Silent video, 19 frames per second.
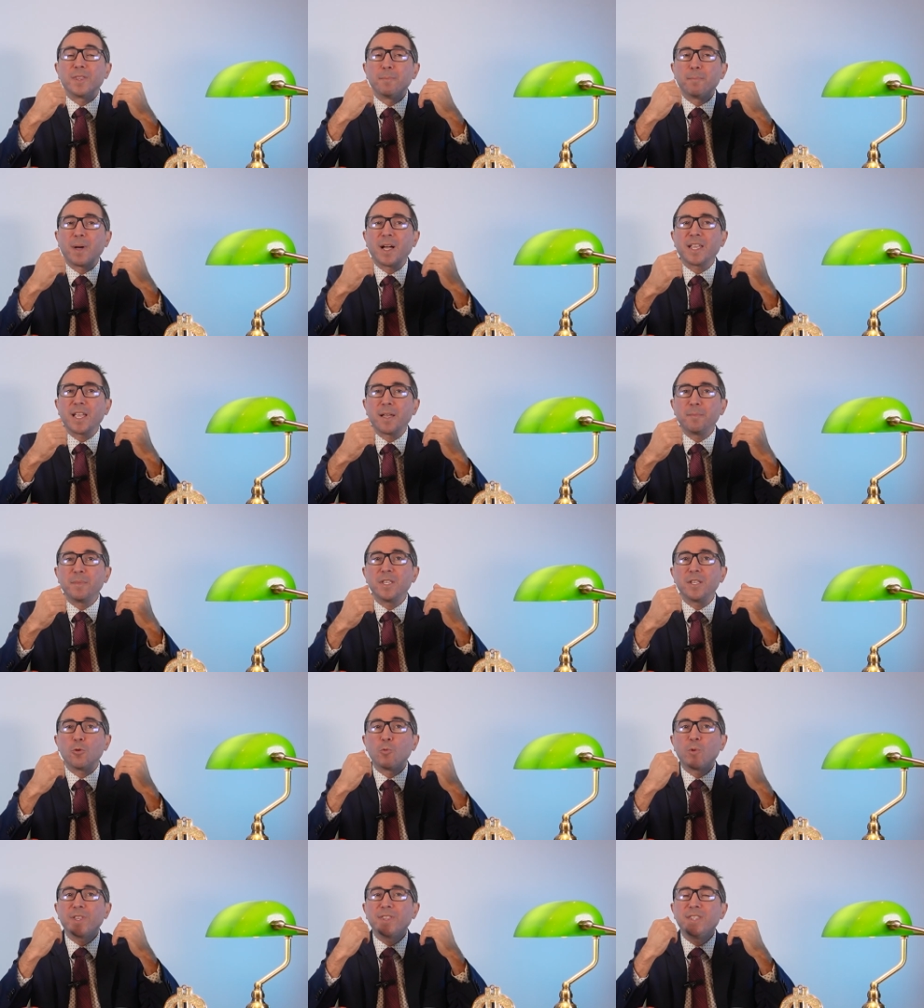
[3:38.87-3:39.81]

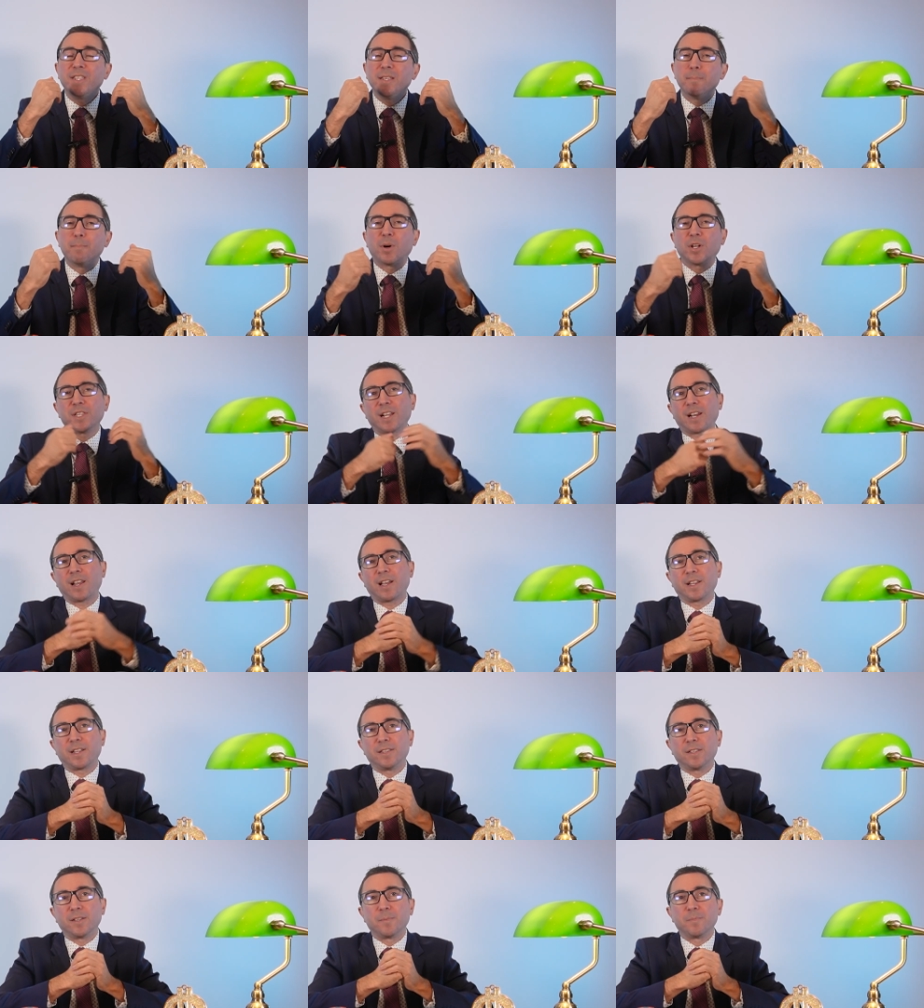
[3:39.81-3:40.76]
Miami with the money
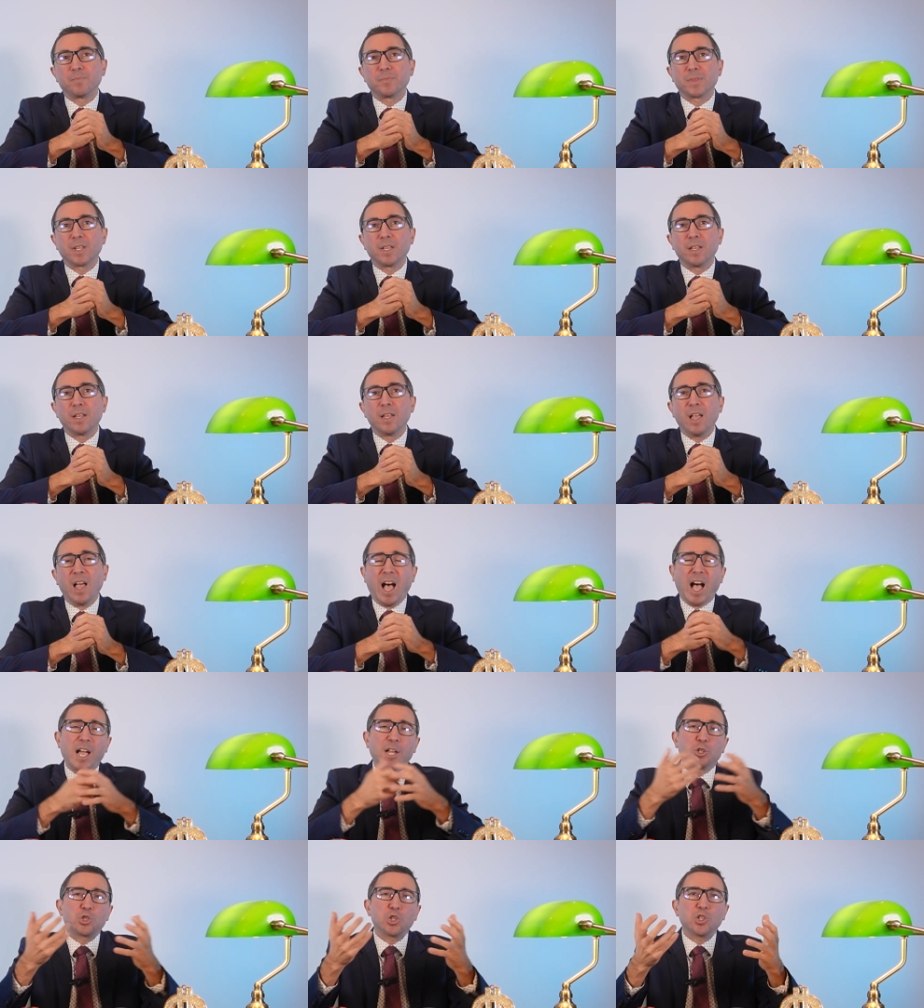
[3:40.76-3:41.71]
line.
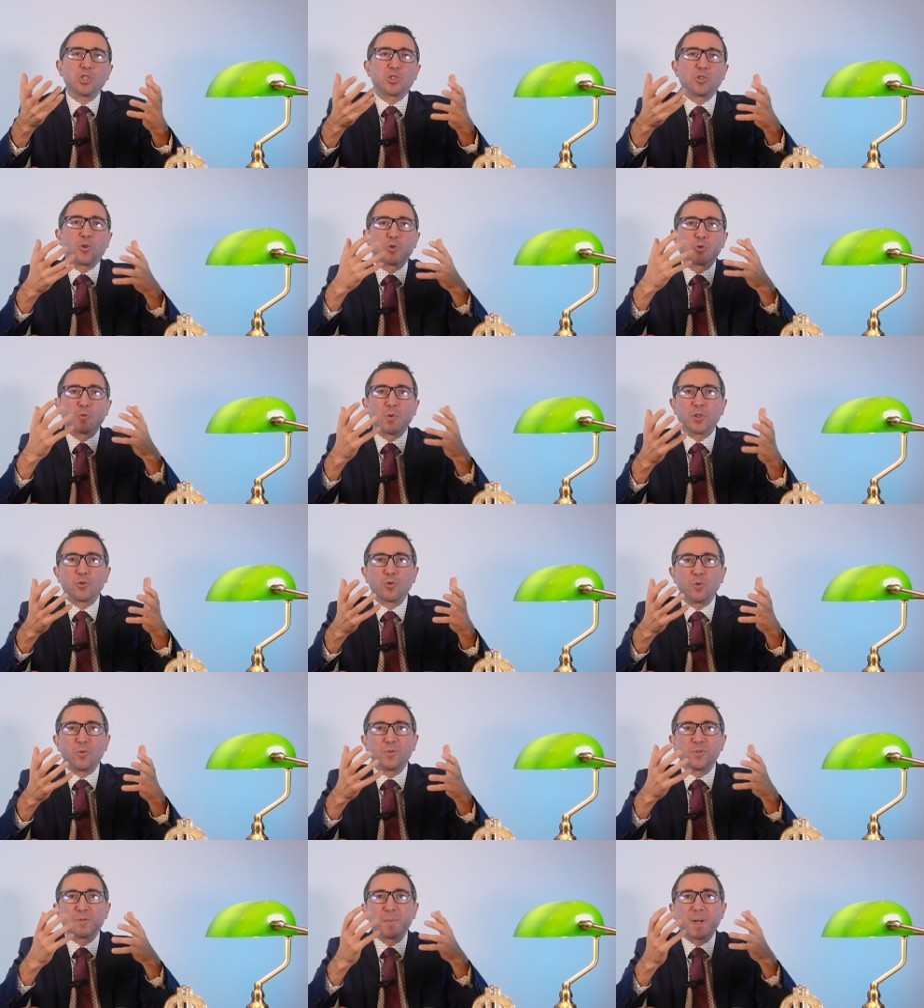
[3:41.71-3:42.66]
I just don't want to
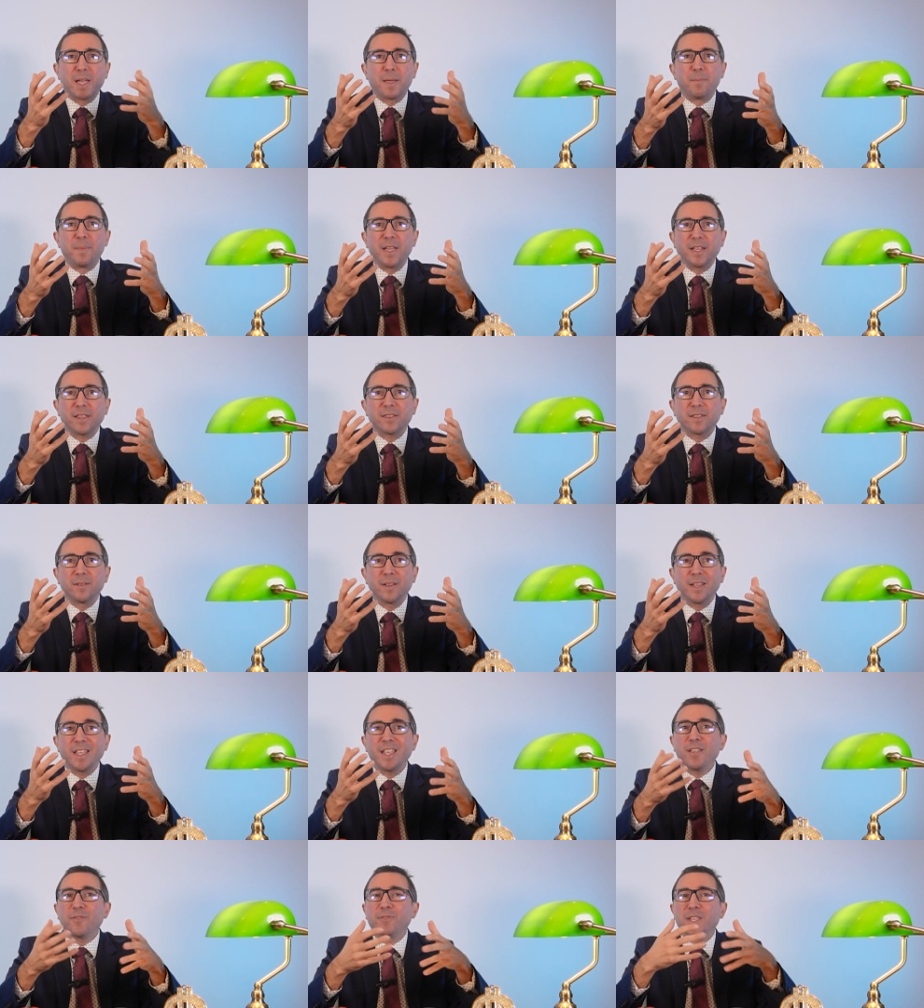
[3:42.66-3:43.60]
lose my bet
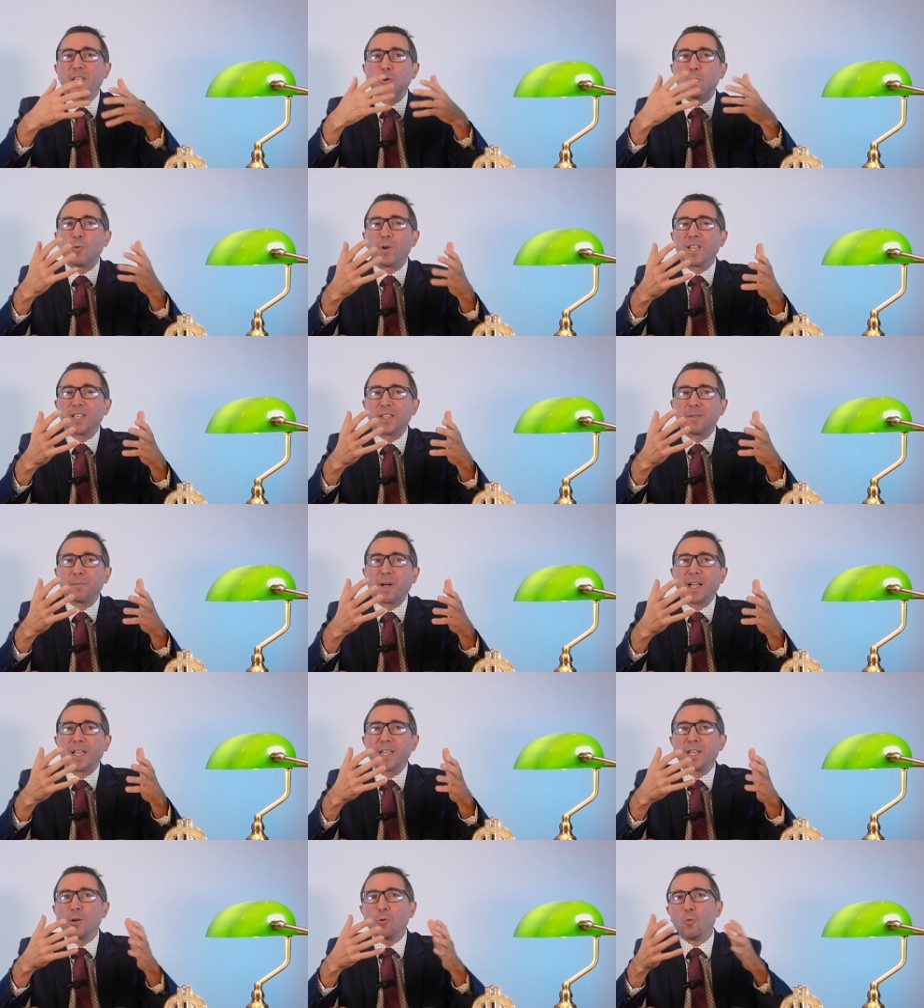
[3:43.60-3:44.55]
if they win
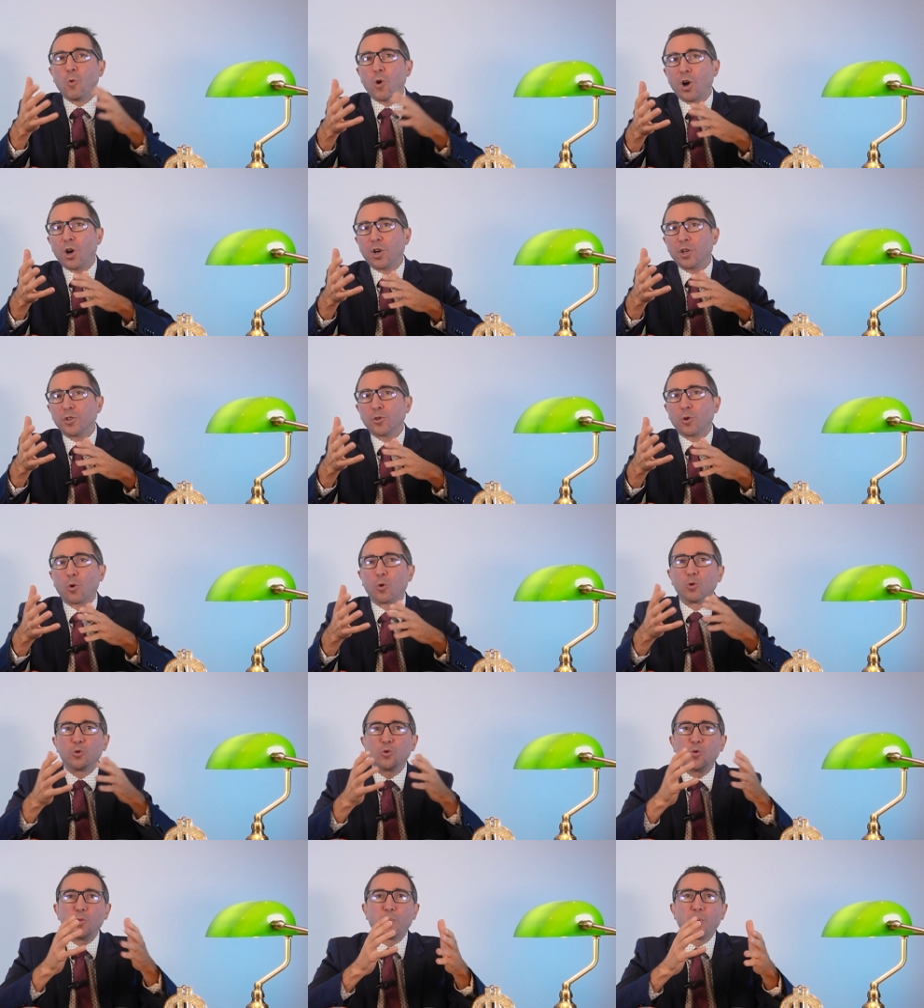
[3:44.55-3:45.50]
by a 1
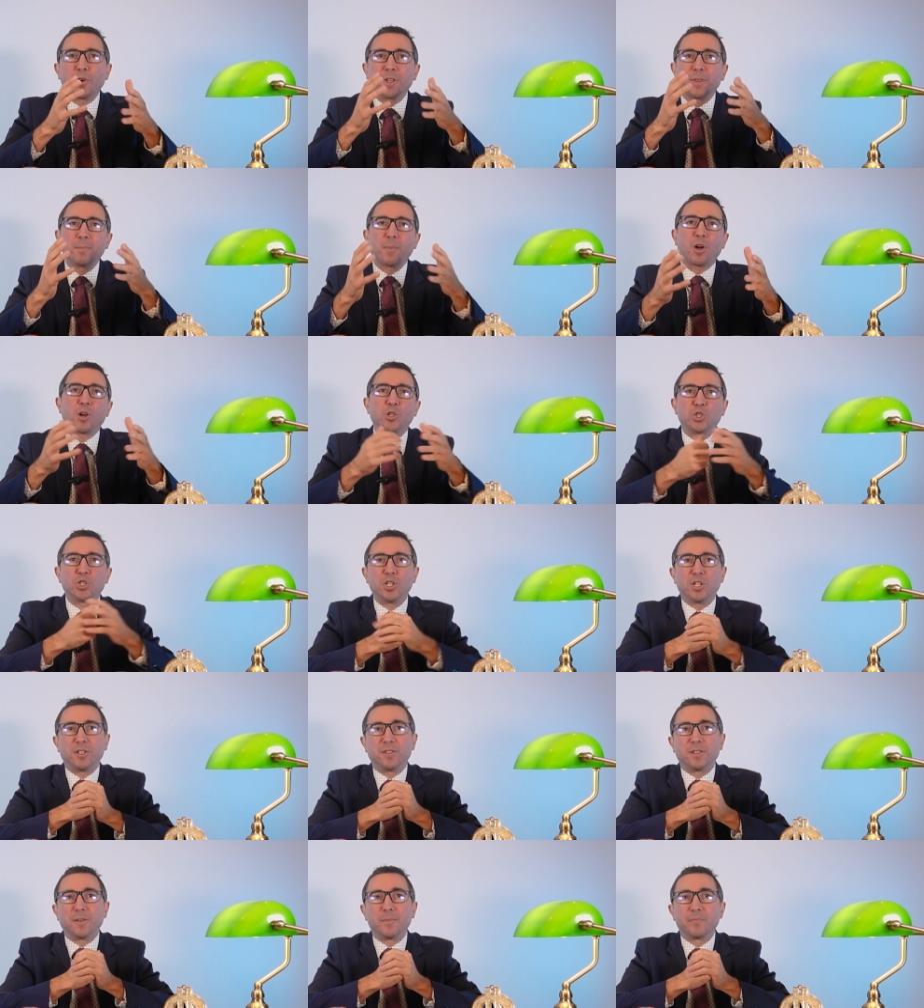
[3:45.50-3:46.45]
or 2 point
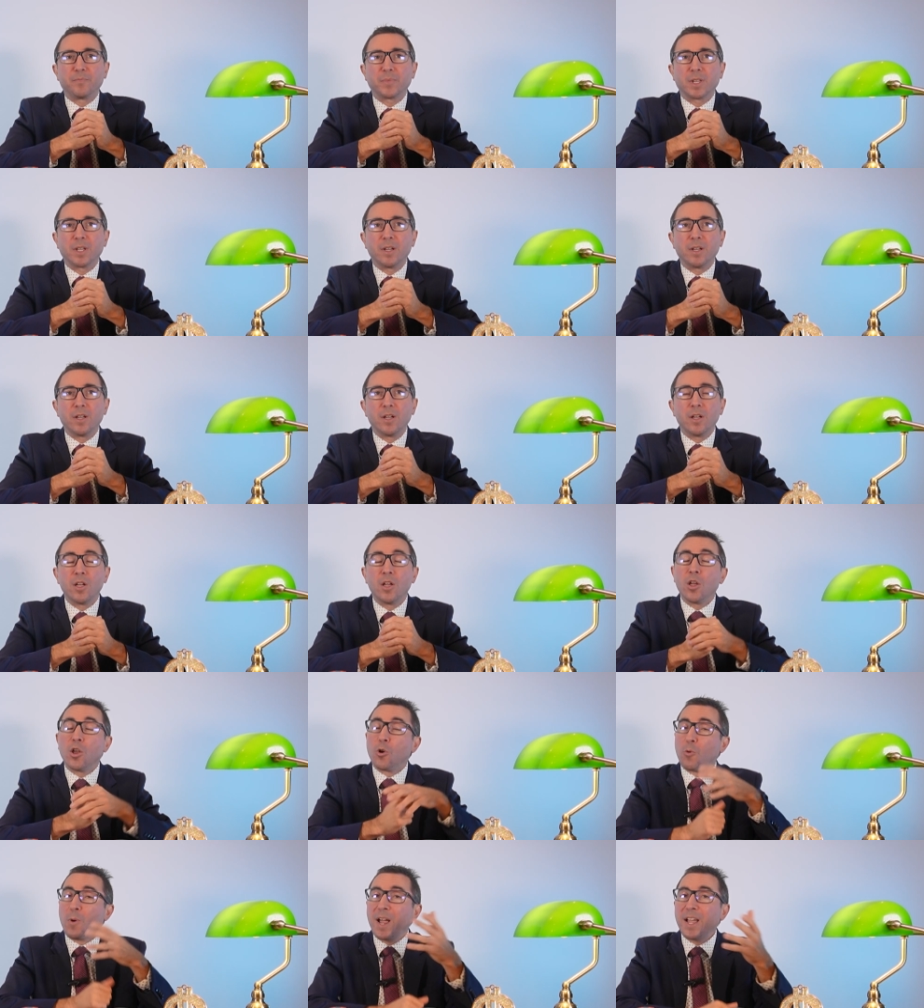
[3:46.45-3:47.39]
margin.
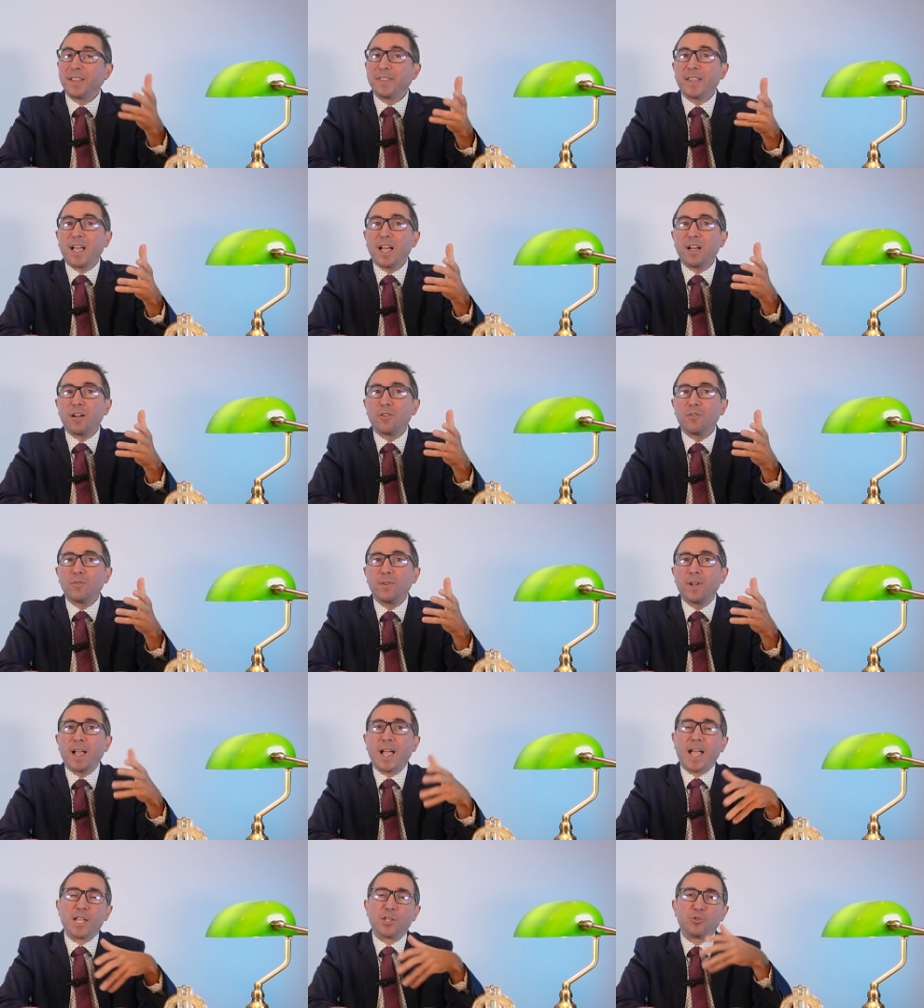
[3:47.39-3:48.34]
Right
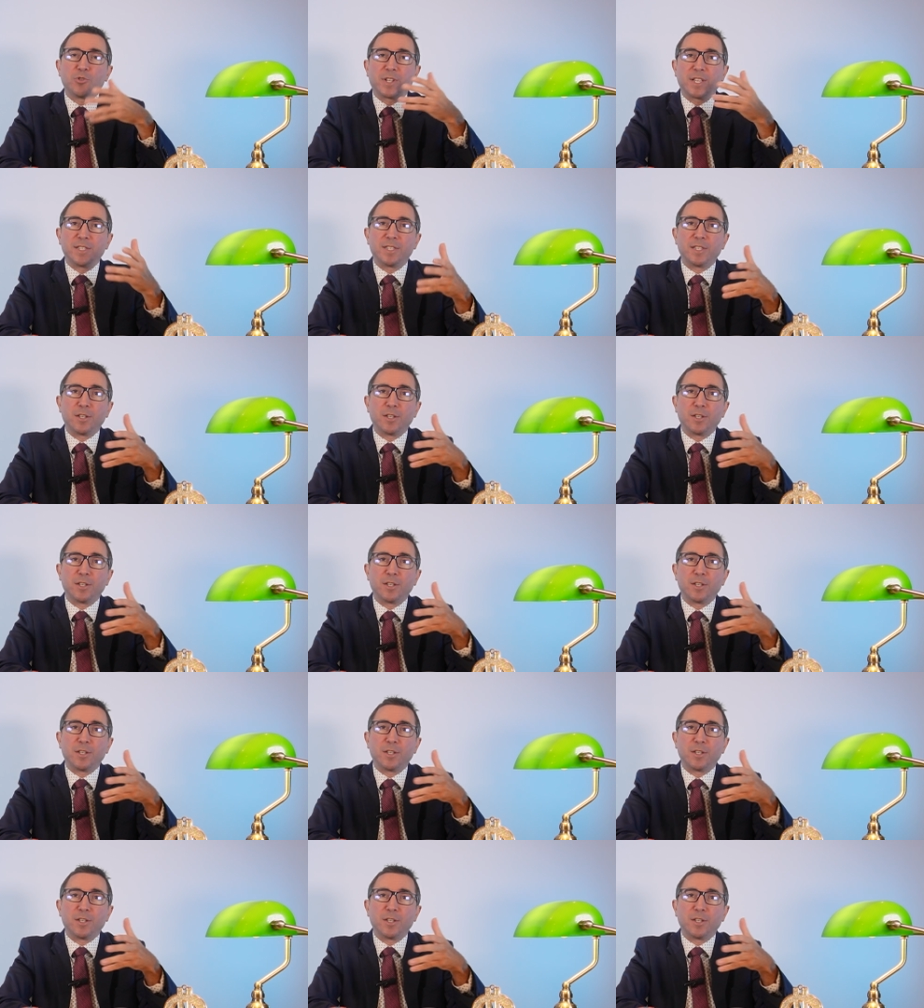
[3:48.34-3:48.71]
now, as you can